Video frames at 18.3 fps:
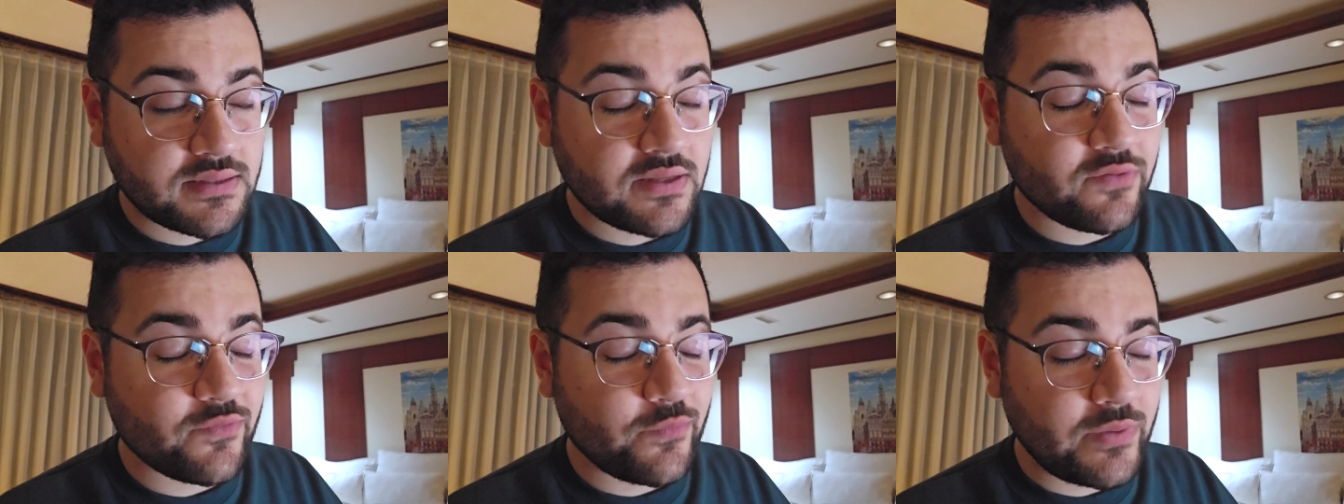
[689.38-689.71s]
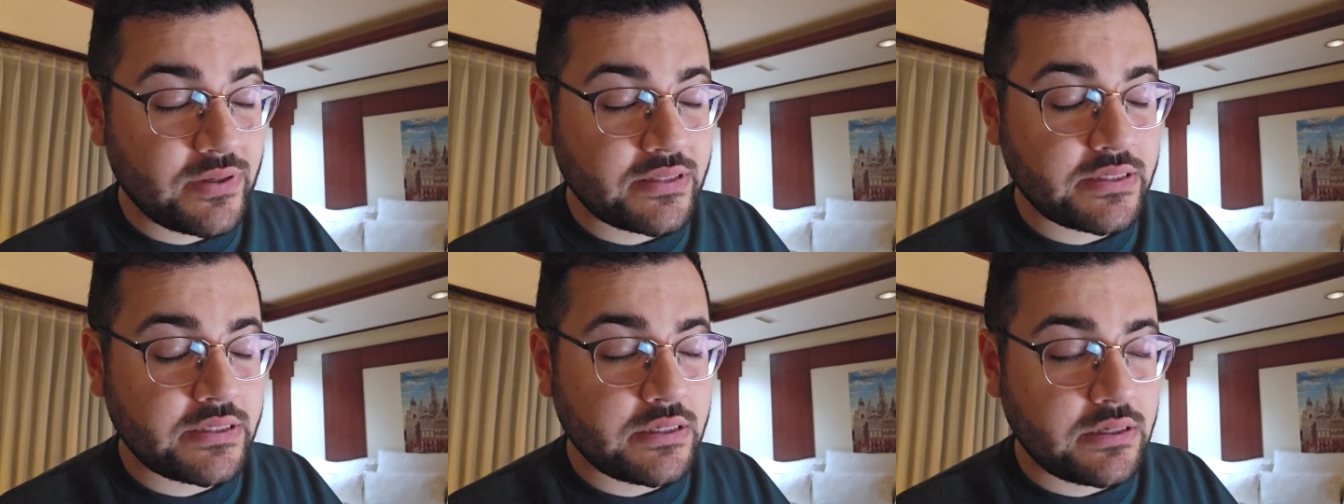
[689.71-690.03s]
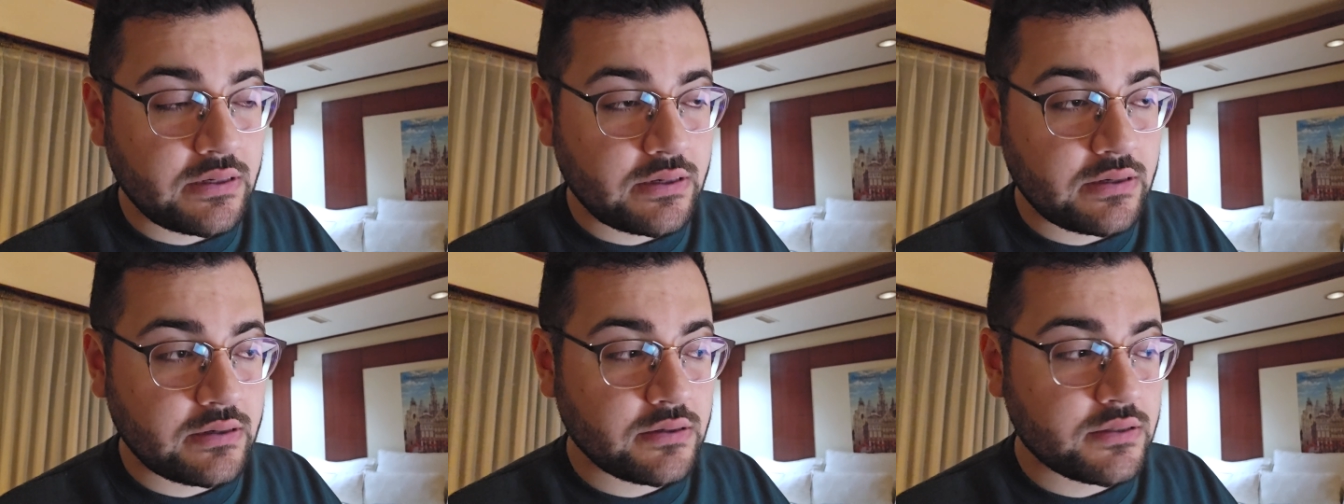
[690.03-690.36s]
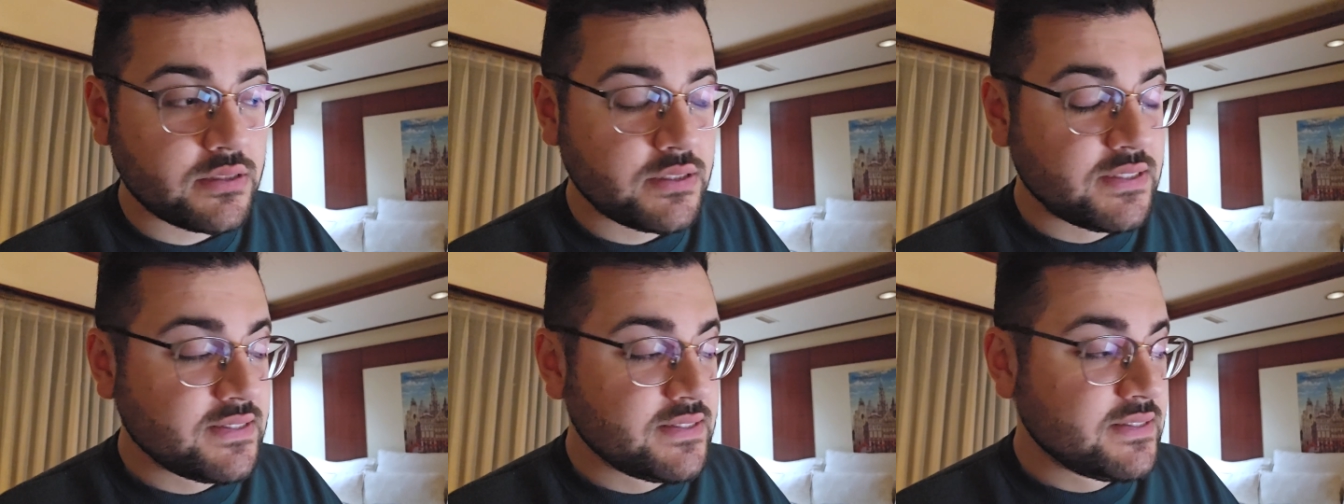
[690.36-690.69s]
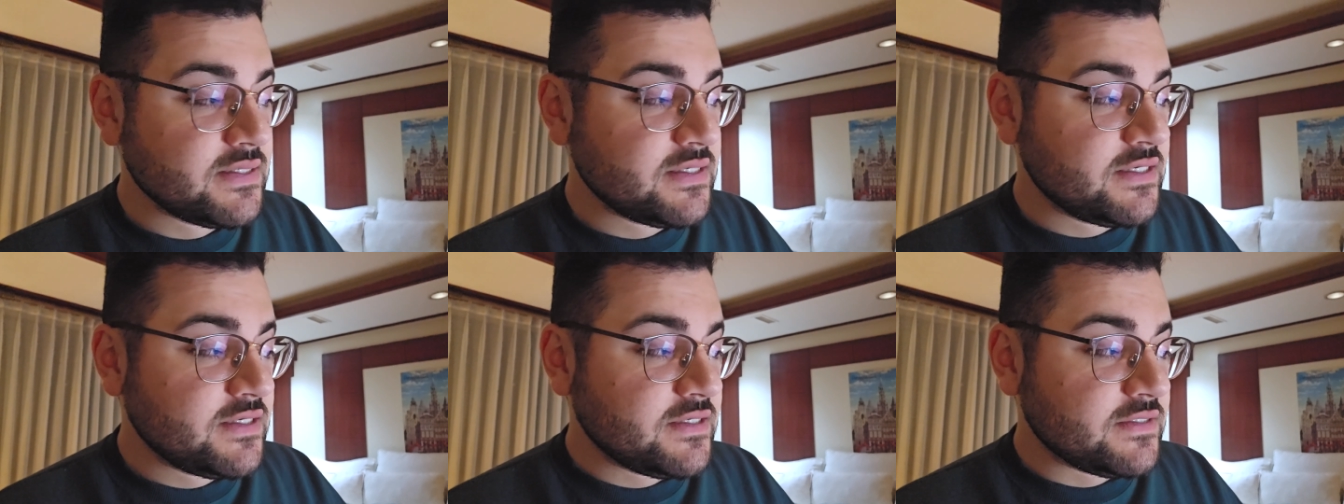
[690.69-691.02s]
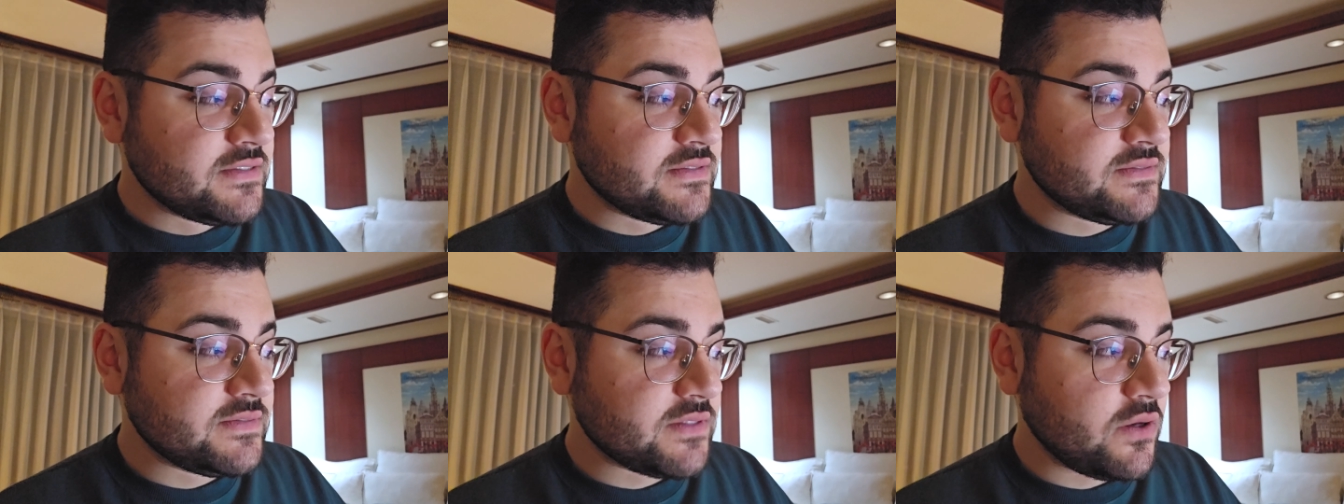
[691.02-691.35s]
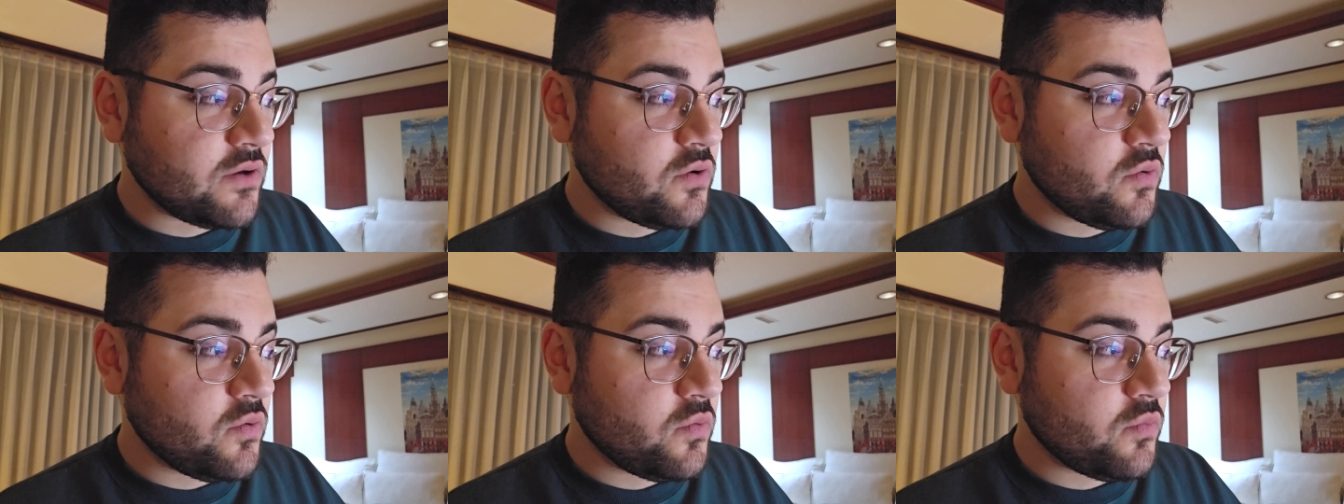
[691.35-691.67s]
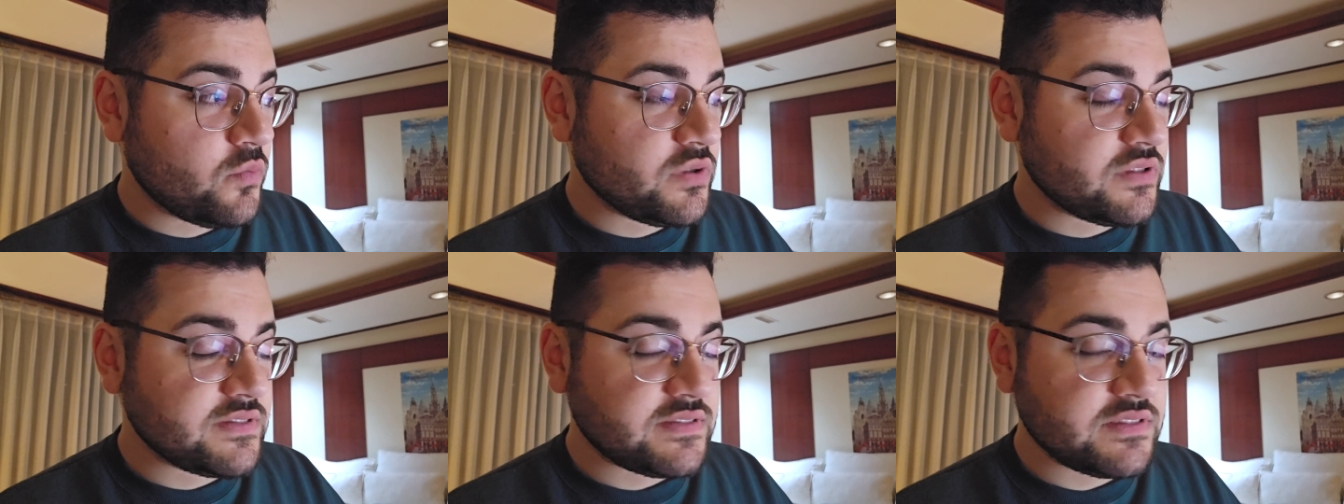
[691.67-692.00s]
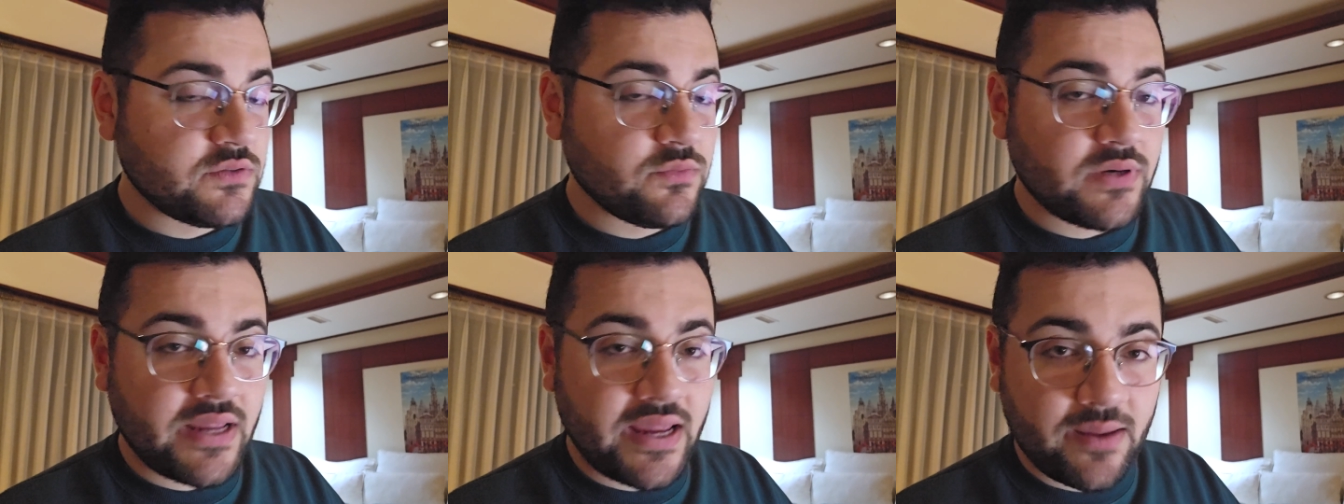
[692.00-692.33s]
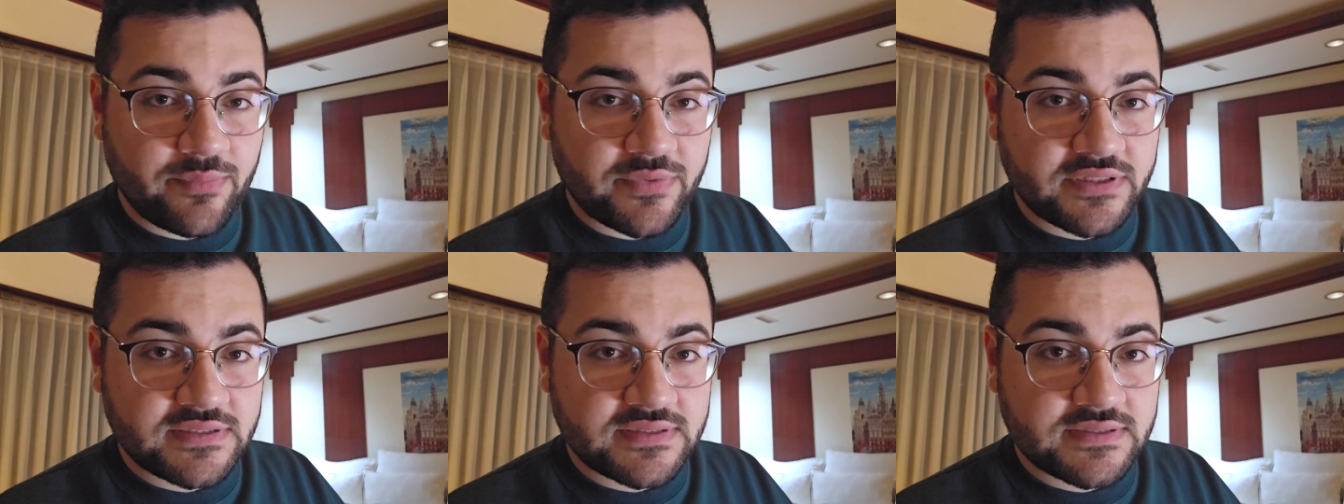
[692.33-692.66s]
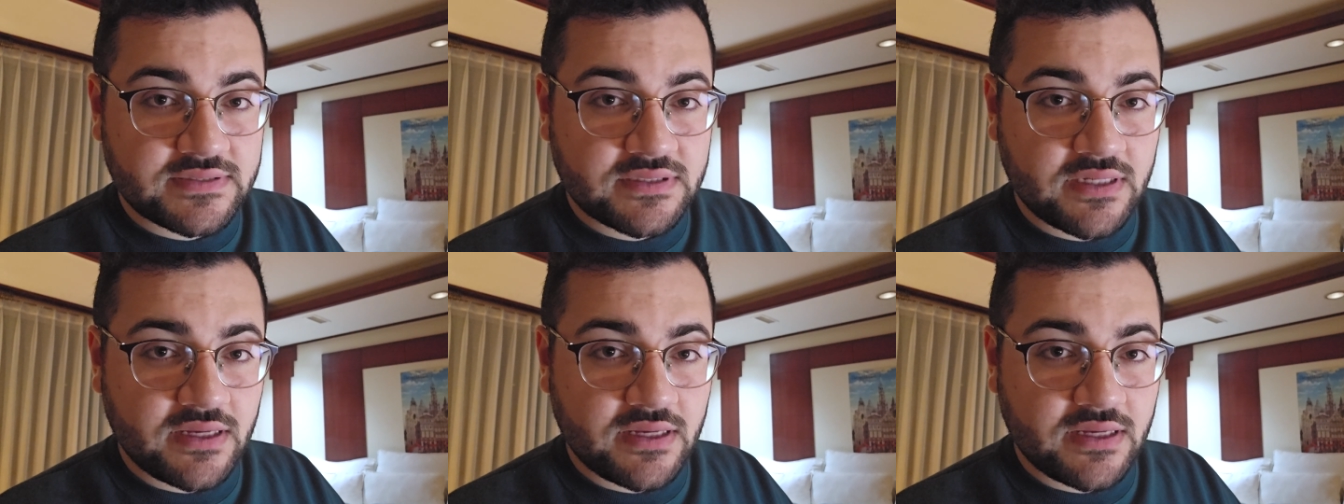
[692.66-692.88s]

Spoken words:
They really are. So we'll see what happens.